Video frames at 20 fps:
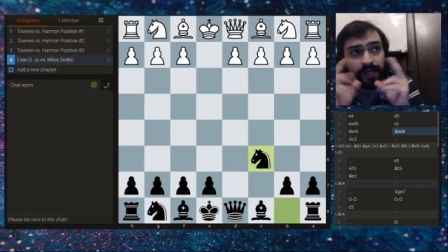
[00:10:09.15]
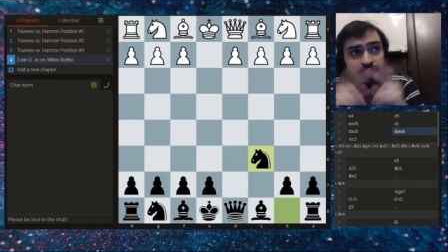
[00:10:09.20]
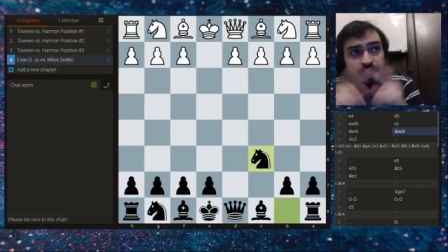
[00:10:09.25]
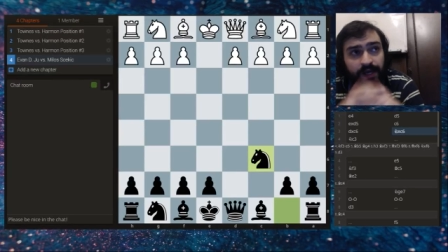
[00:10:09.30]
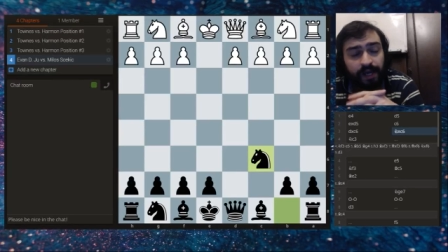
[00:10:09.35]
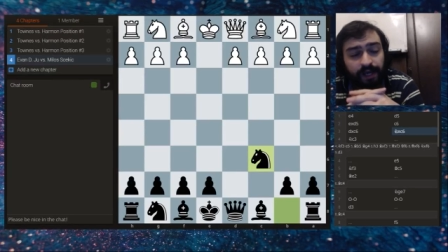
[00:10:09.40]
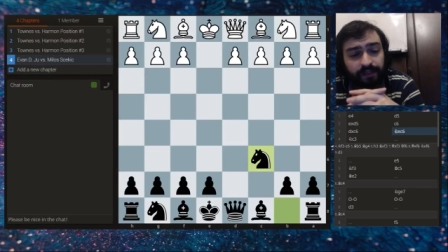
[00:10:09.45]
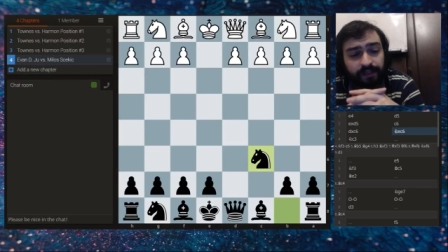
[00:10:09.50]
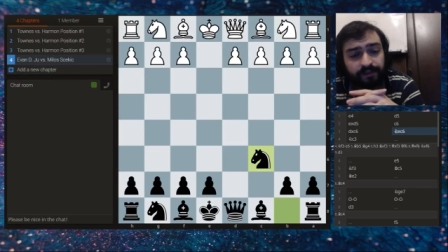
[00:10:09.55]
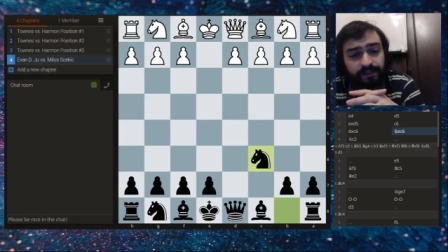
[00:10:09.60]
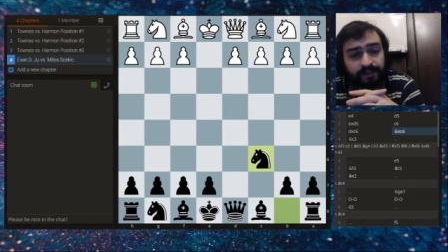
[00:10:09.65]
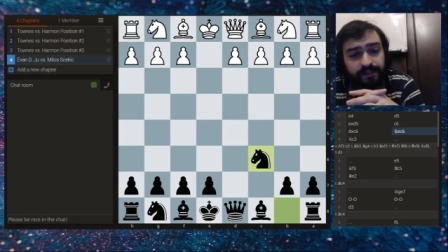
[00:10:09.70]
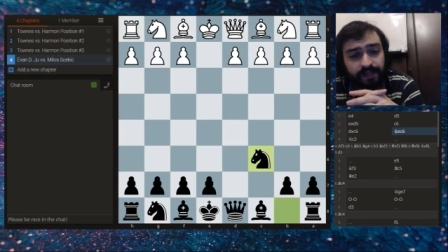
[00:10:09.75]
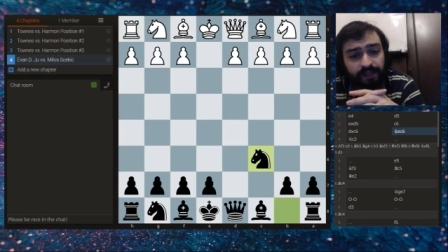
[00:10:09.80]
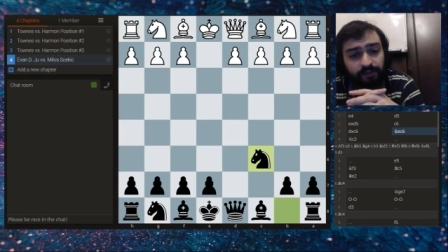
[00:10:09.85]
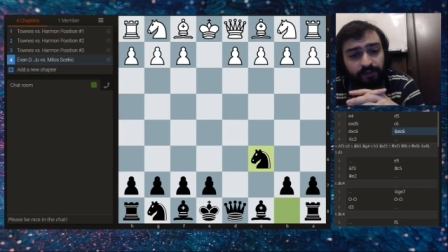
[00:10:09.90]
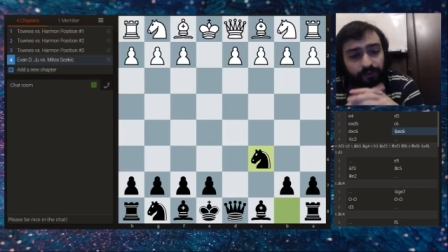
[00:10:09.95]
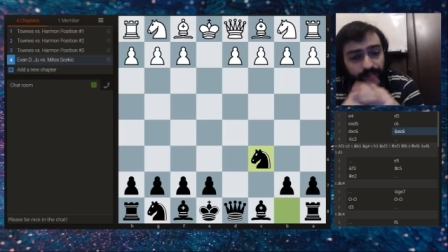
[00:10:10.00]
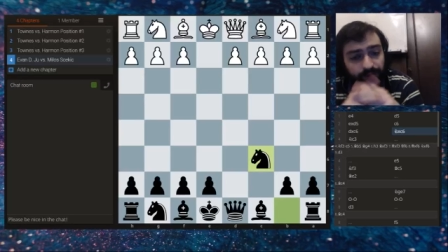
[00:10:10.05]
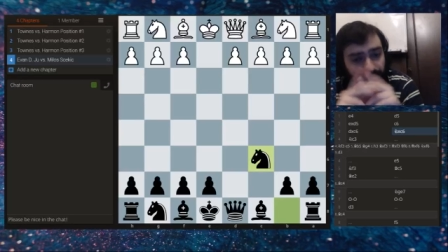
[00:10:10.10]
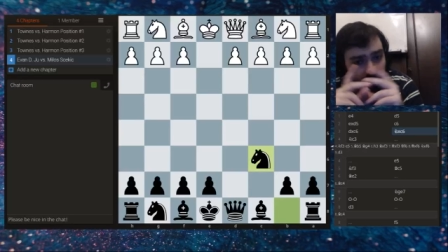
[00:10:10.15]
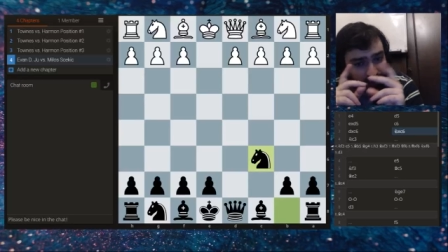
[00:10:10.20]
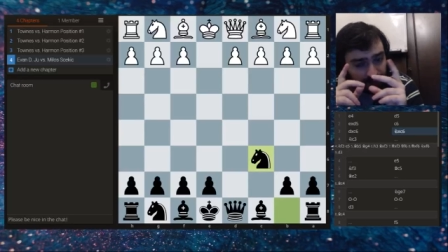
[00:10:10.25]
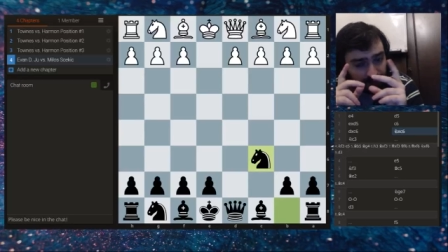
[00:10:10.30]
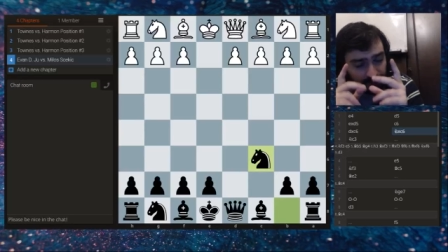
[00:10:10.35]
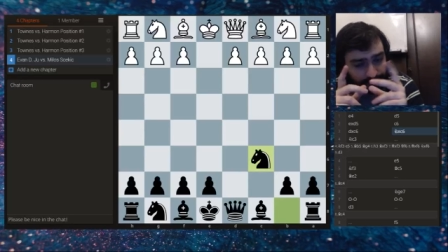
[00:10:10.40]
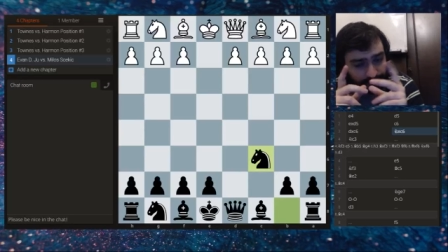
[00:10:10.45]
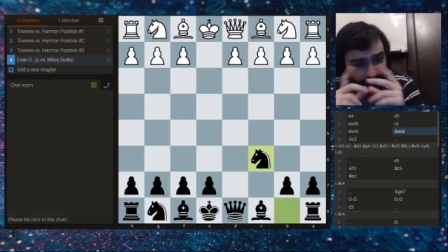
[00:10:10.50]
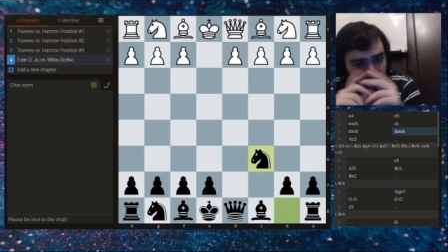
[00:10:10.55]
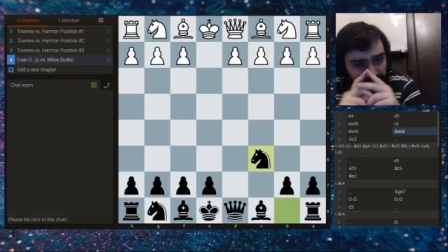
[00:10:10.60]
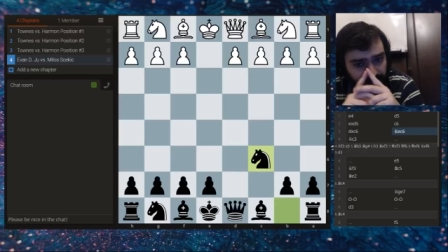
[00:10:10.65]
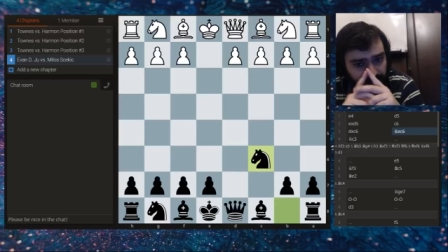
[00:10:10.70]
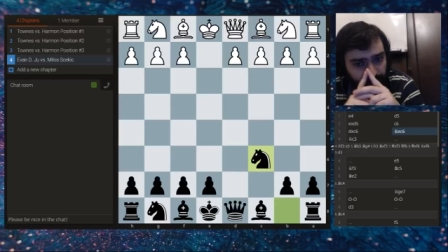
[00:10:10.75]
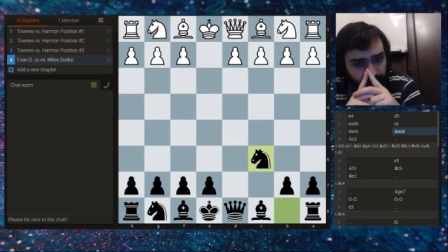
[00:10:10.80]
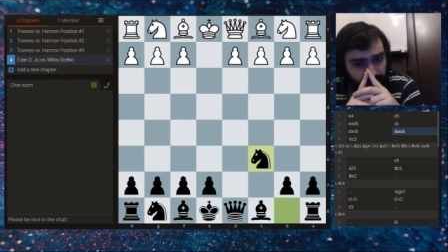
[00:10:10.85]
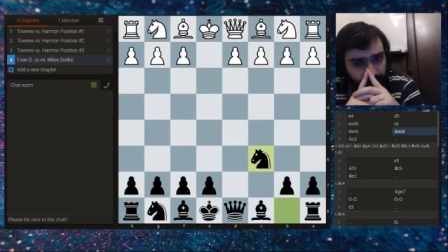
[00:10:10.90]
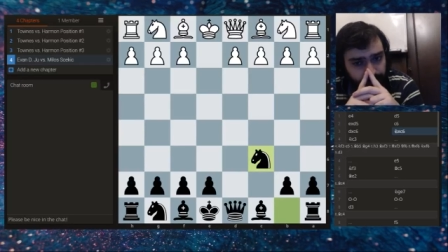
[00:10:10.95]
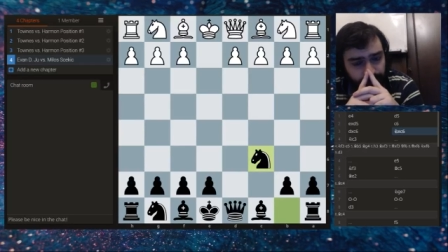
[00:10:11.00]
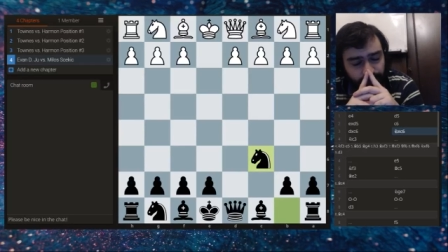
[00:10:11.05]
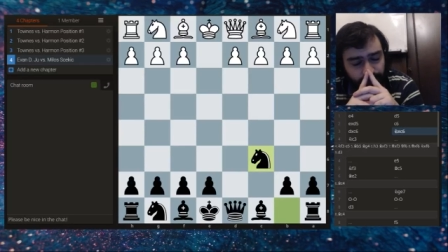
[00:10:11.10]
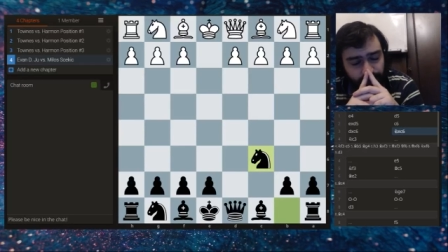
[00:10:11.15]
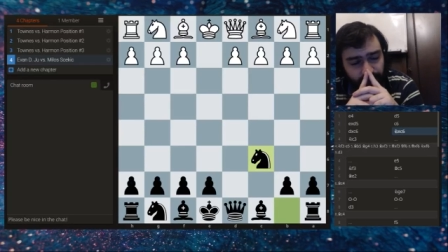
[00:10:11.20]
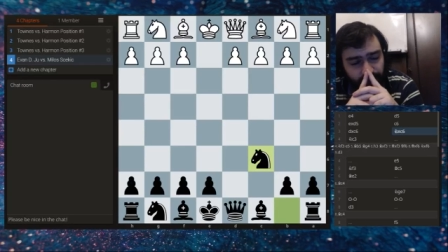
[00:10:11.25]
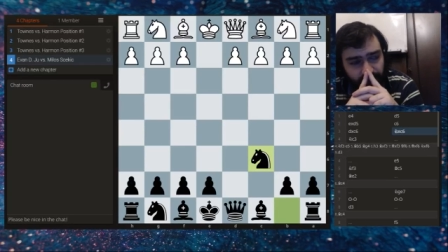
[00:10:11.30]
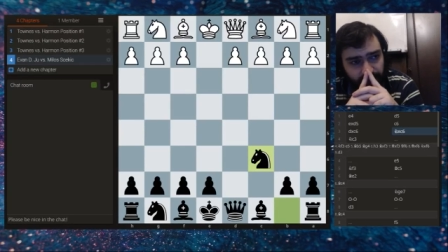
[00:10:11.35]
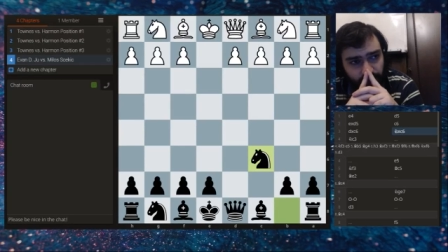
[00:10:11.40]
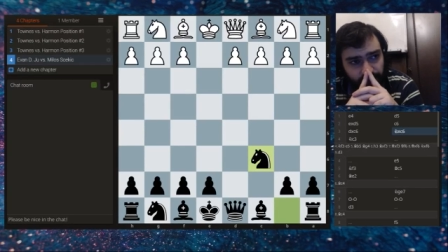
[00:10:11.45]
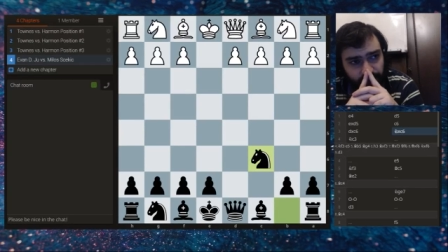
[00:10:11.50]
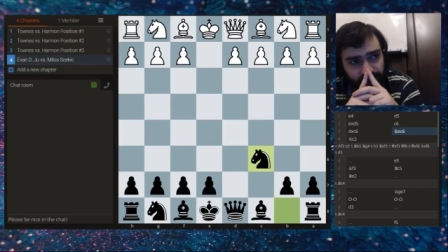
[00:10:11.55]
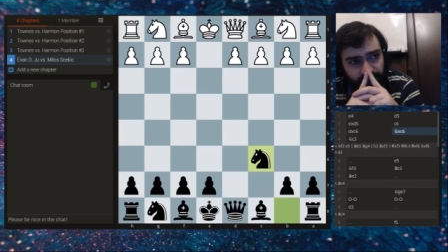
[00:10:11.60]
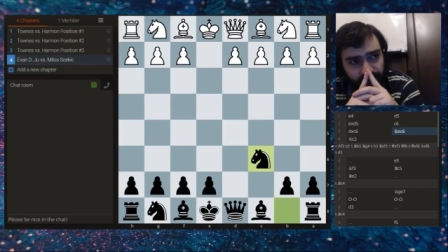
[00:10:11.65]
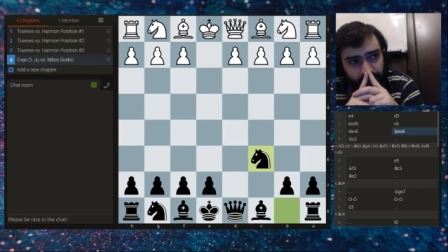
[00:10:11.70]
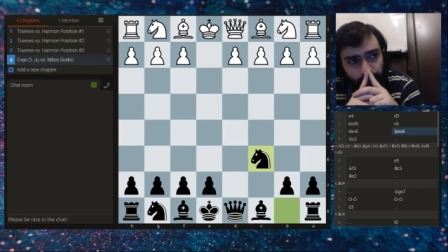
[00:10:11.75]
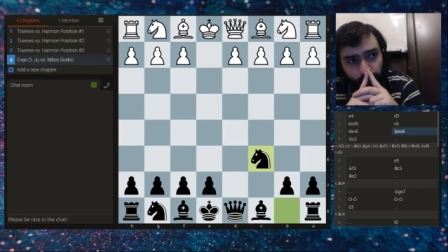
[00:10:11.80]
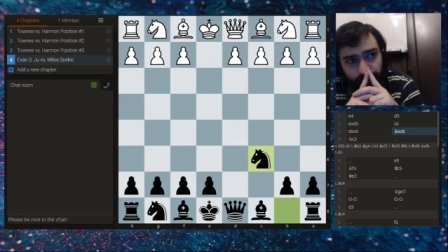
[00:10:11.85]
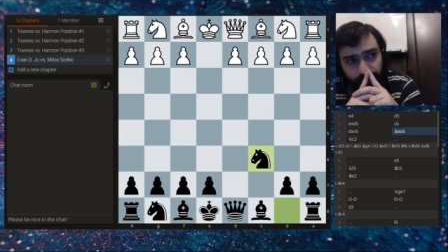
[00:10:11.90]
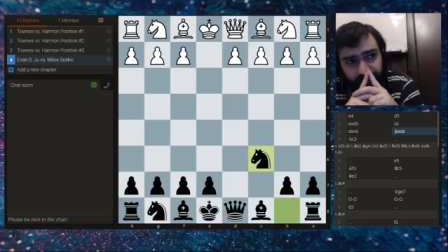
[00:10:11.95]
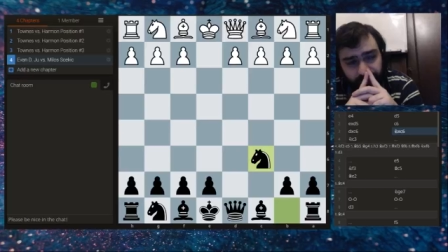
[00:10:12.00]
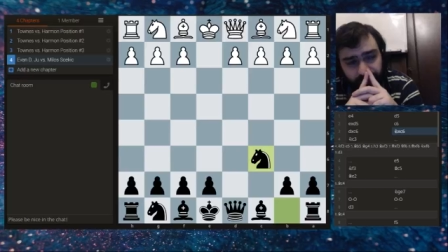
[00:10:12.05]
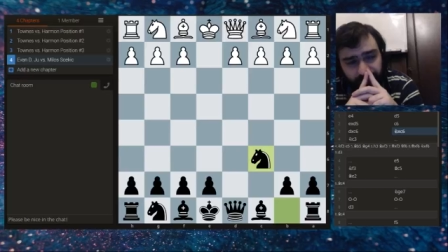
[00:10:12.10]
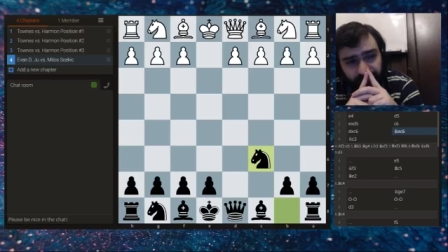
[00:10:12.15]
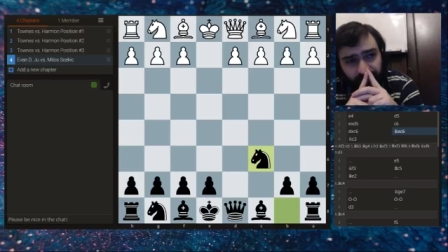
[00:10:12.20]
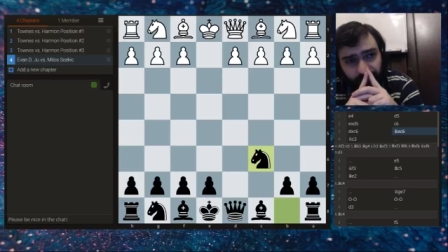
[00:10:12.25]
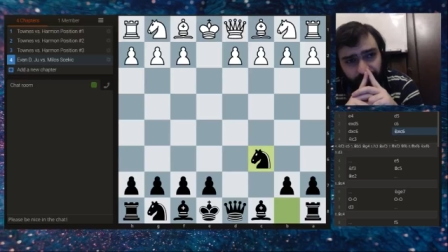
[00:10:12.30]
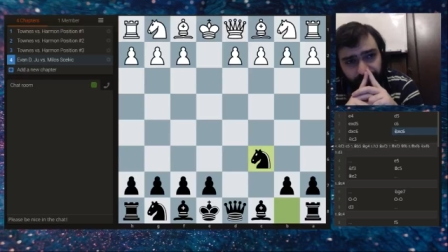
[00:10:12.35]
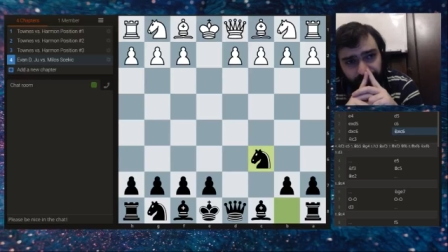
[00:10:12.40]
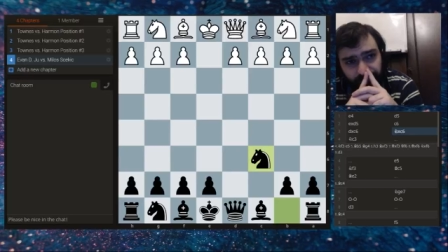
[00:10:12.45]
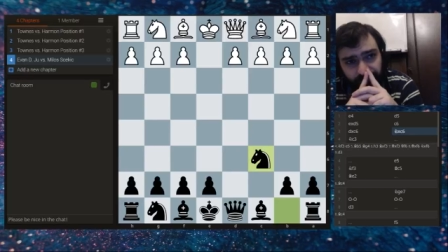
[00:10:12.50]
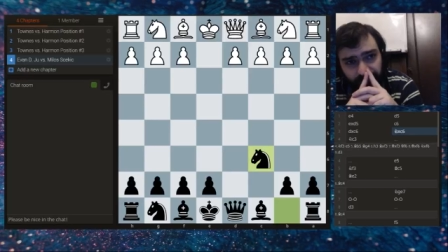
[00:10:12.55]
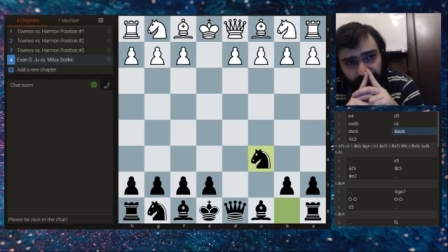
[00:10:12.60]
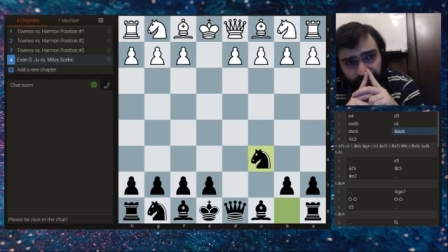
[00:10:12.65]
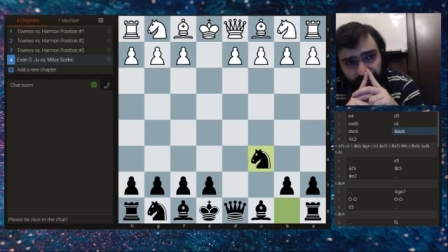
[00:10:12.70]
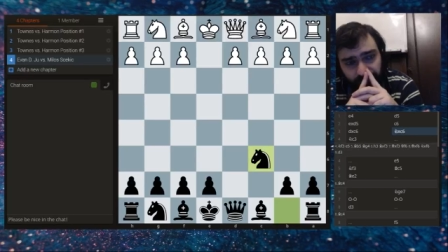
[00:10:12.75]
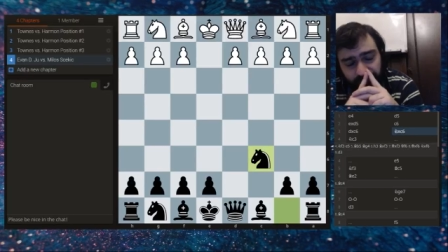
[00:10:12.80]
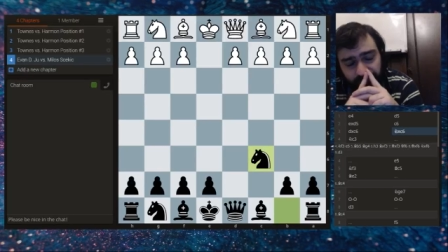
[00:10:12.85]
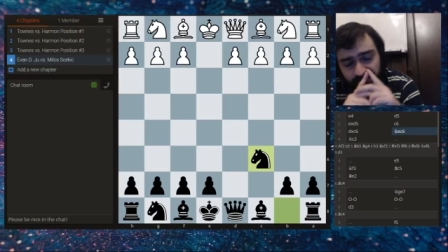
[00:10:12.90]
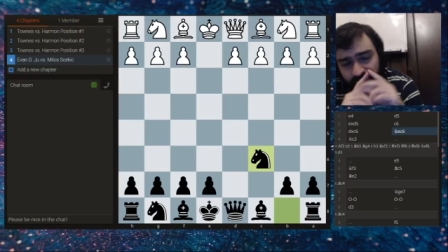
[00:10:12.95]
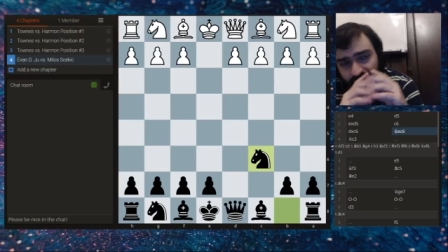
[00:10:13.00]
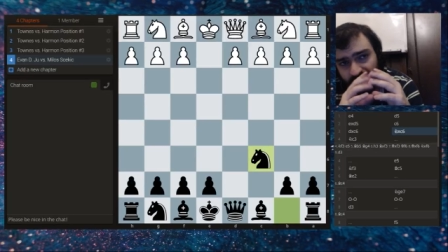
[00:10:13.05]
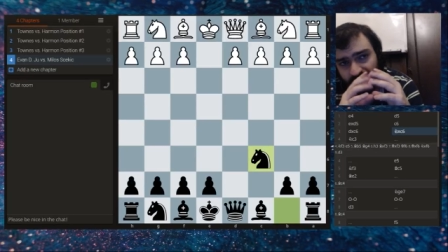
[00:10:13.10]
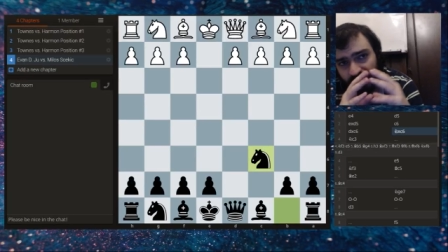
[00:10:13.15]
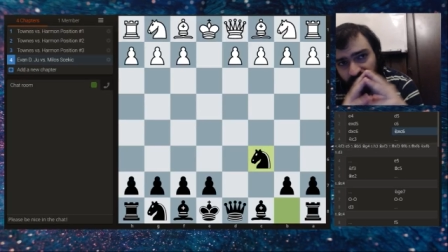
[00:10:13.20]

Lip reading: And the second thing, Kloosterboer is a bit of an